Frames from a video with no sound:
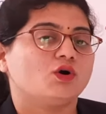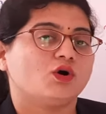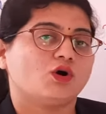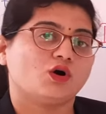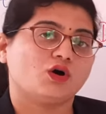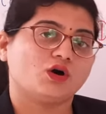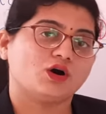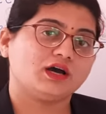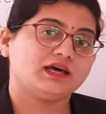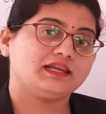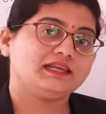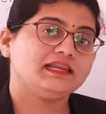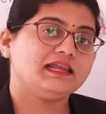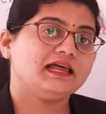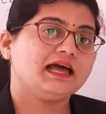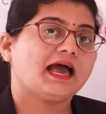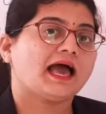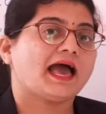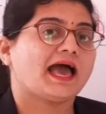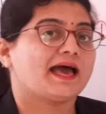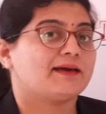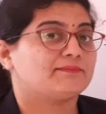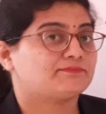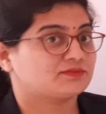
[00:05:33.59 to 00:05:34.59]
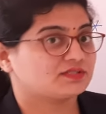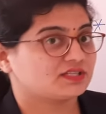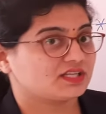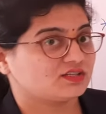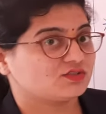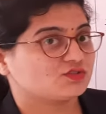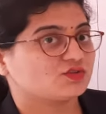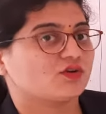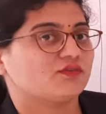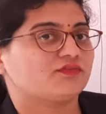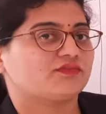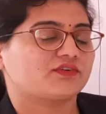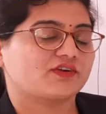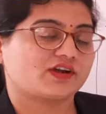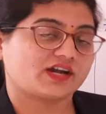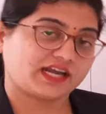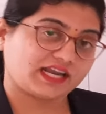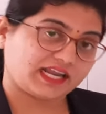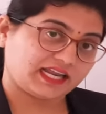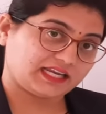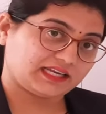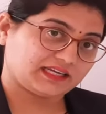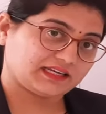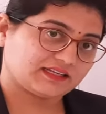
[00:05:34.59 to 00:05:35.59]
or absence of
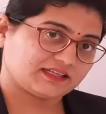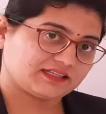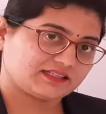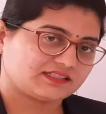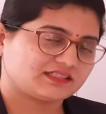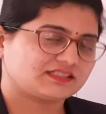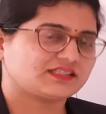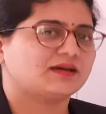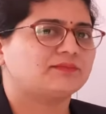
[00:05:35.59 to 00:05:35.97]
rain,